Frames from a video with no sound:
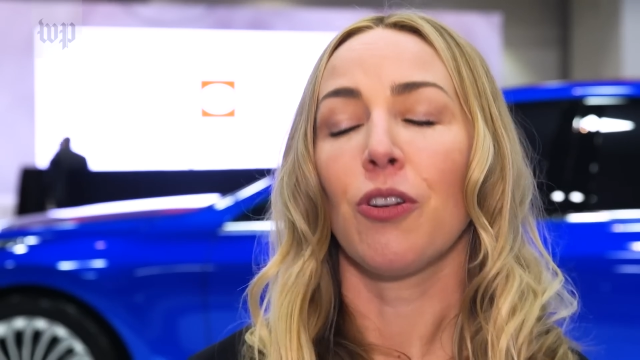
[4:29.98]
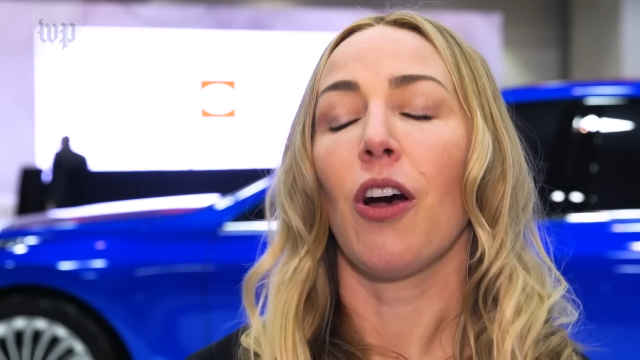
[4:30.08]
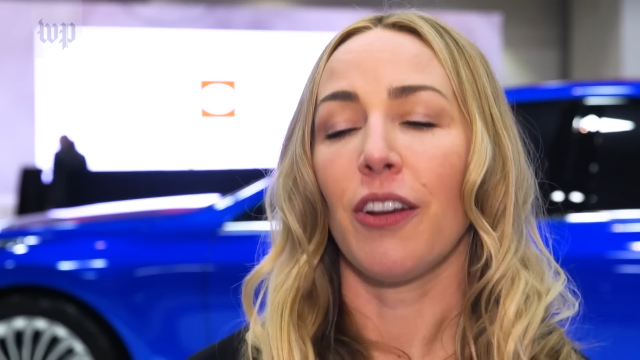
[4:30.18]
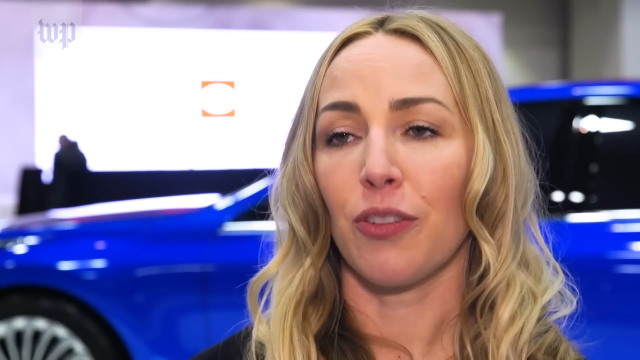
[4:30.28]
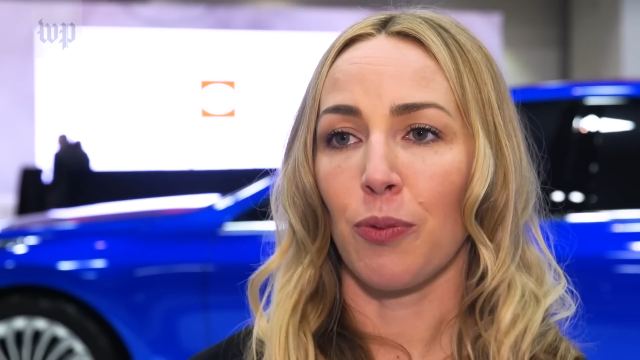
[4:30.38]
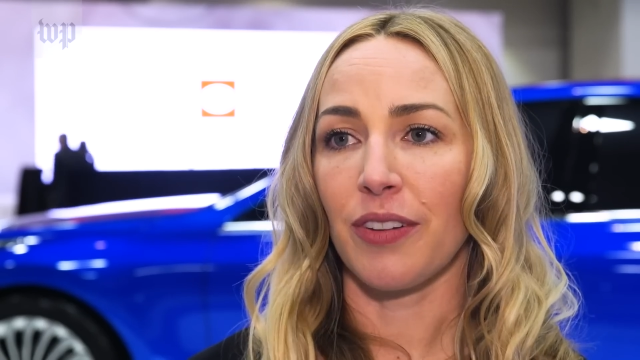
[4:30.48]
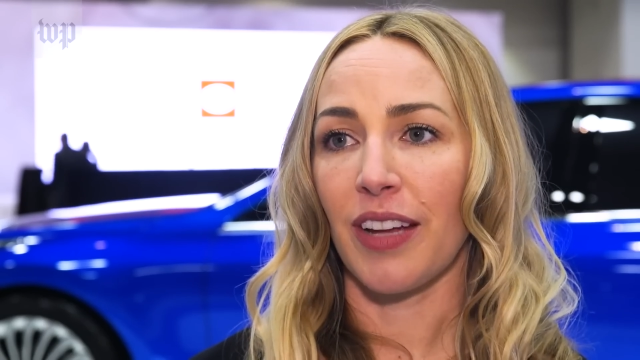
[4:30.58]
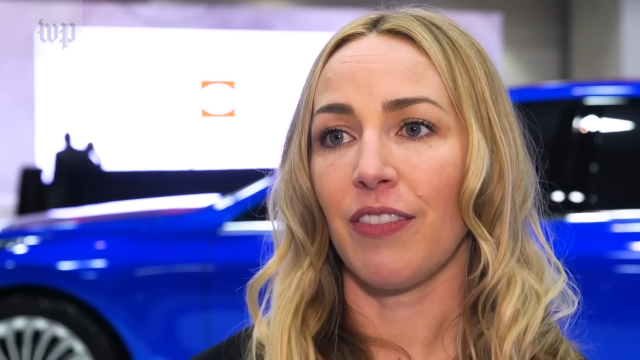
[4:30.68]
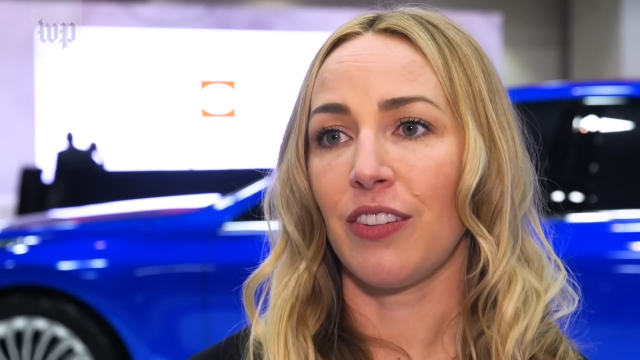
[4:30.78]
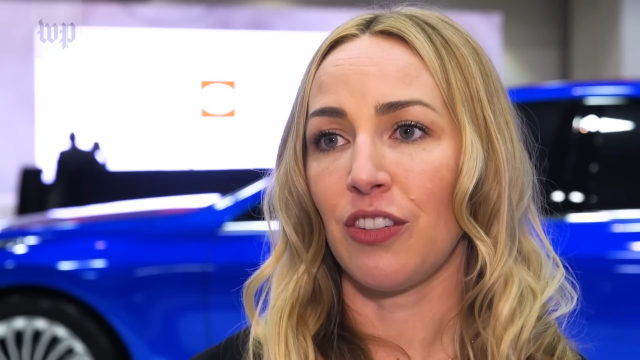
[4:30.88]
not want to
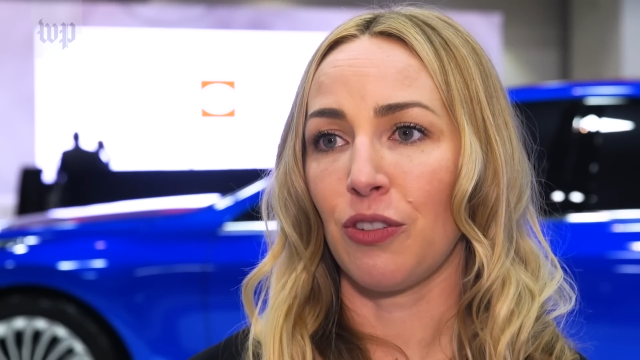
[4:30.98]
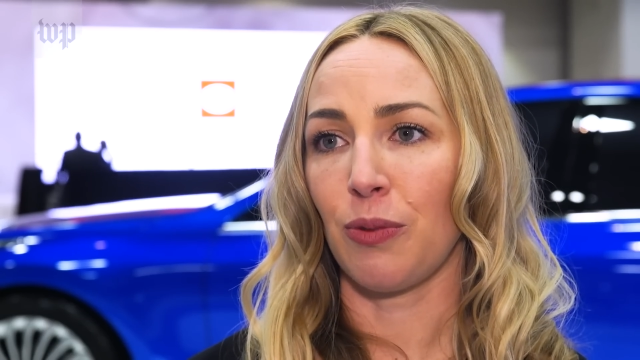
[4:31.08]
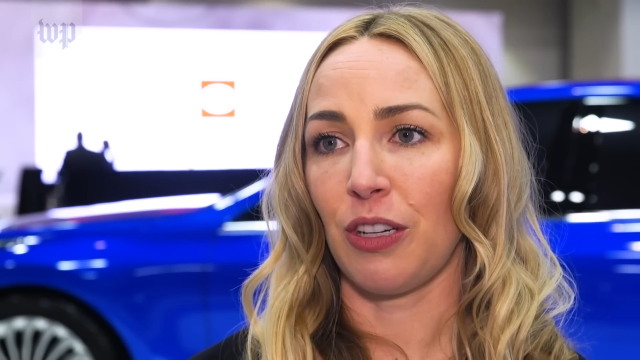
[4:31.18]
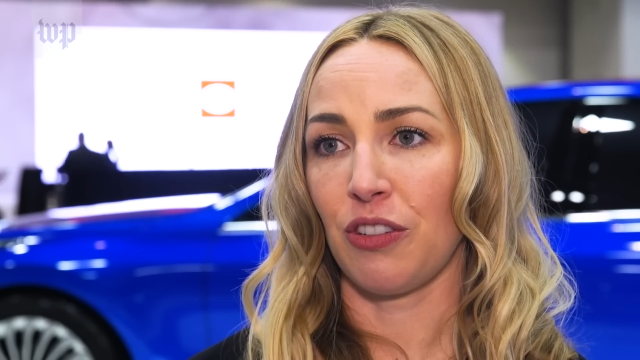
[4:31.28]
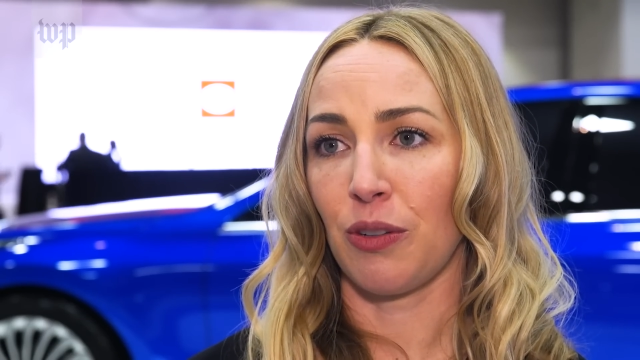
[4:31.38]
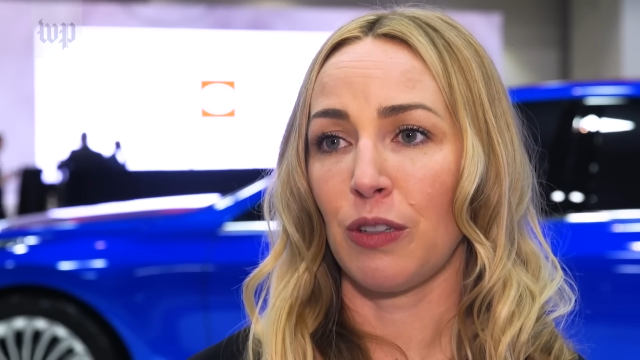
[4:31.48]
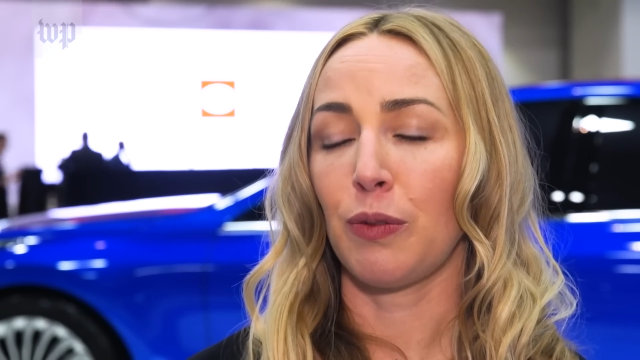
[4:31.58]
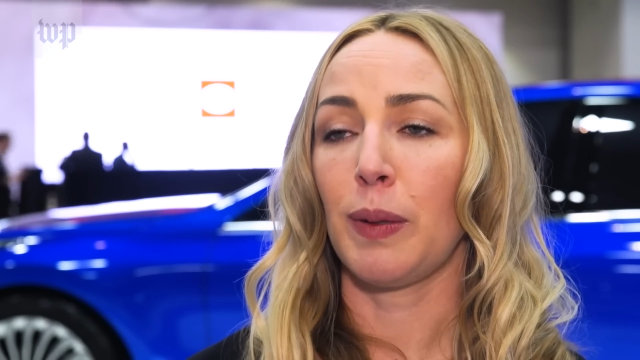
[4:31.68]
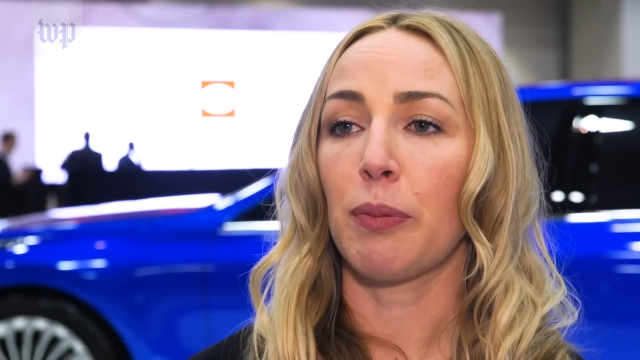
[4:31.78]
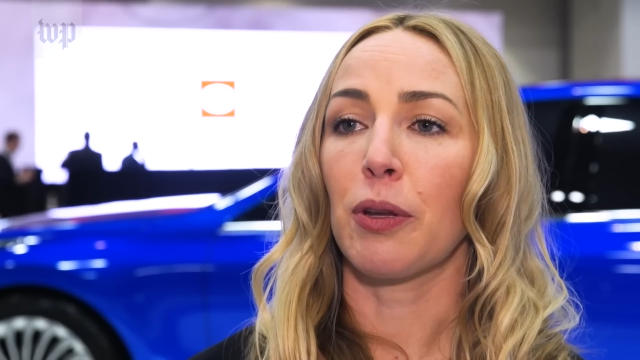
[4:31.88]
have a situation in
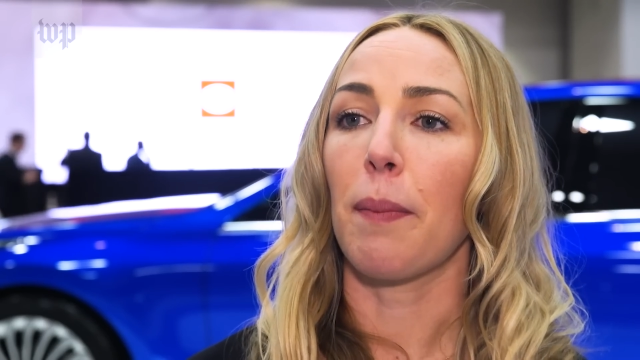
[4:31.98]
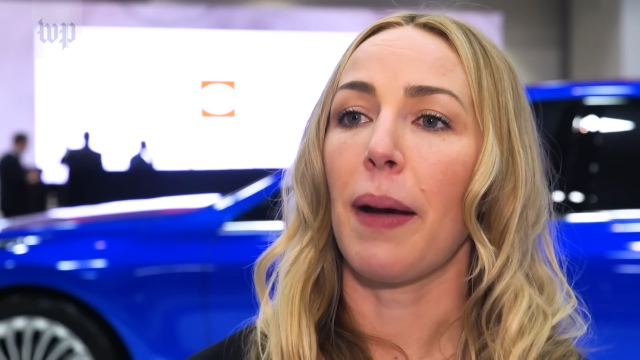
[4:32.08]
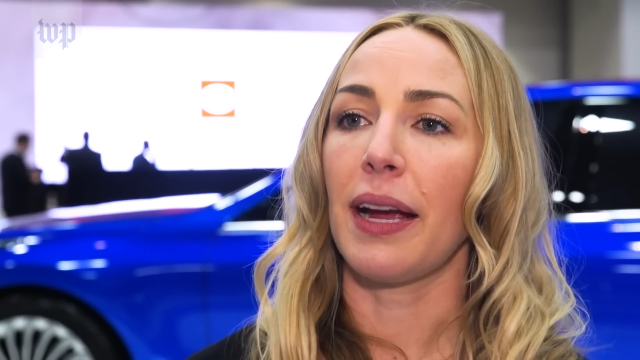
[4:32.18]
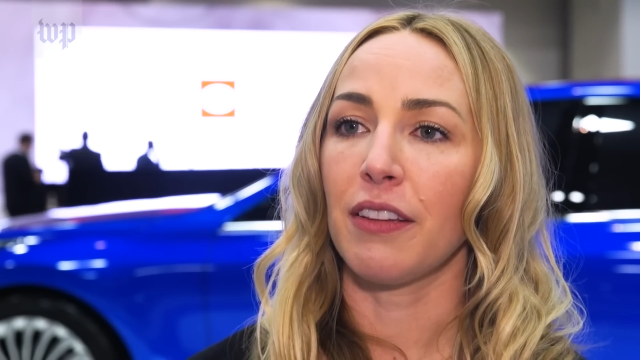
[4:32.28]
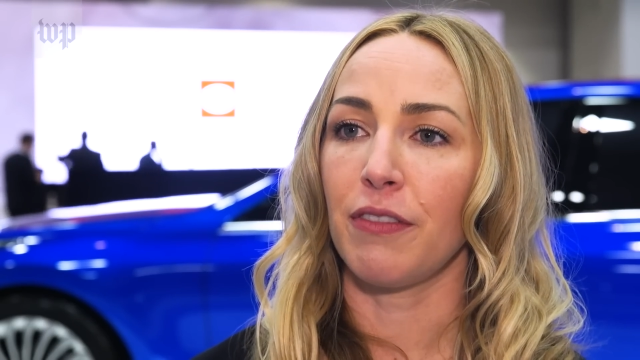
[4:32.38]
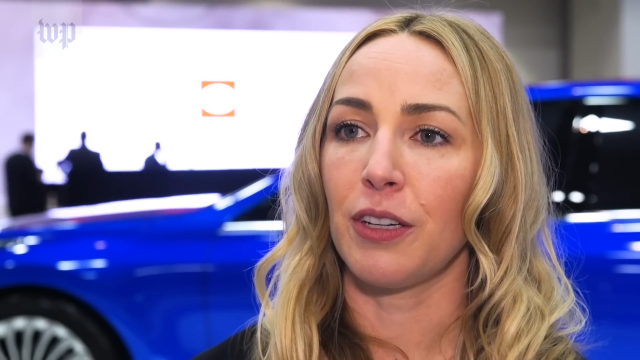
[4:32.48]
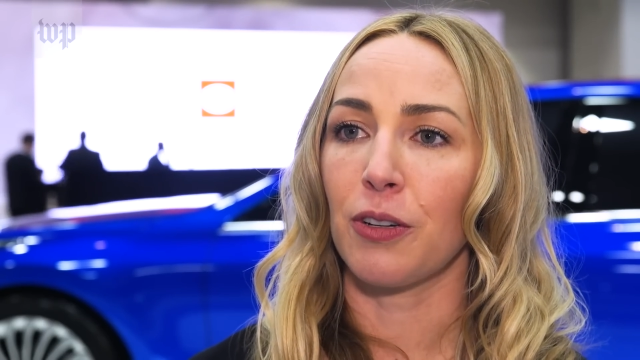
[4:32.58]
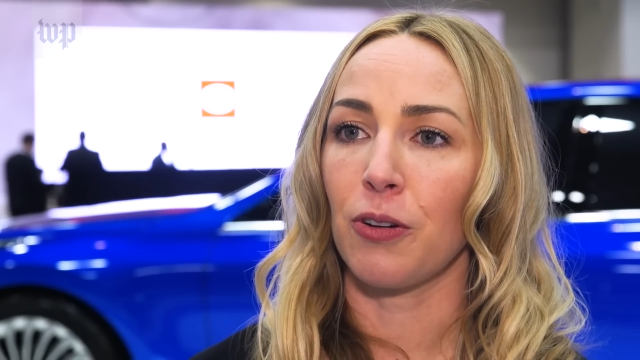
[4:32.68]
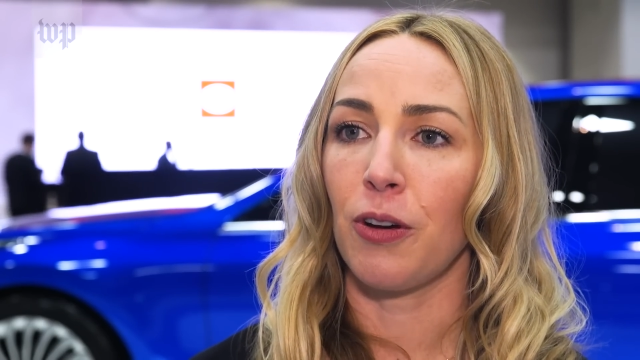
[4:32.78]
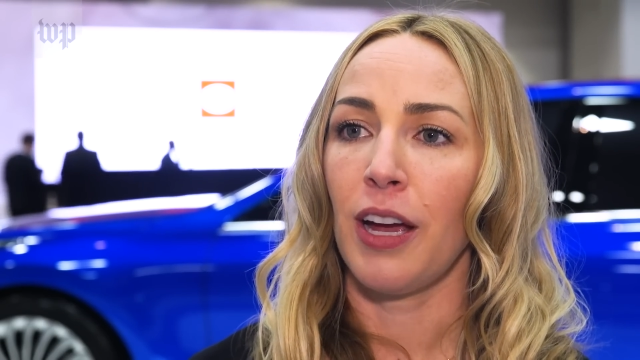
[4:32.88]
which people are buying the
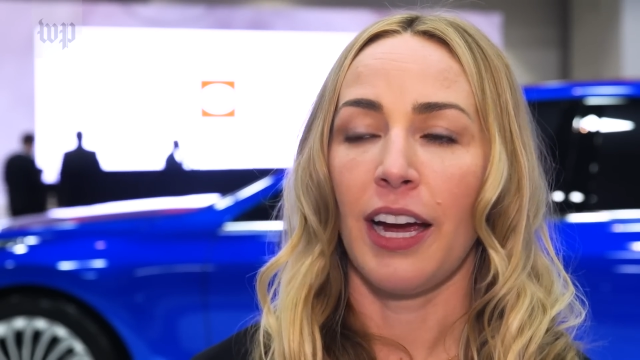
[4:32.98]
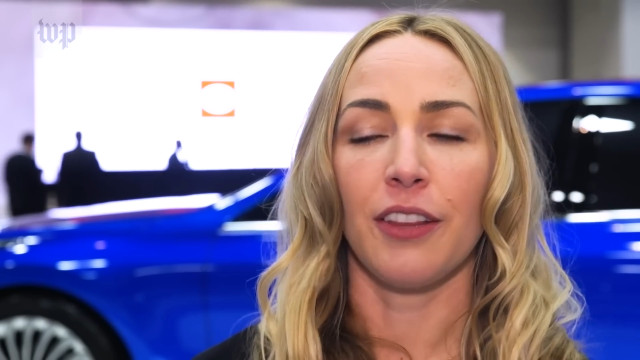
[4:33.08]
vehicle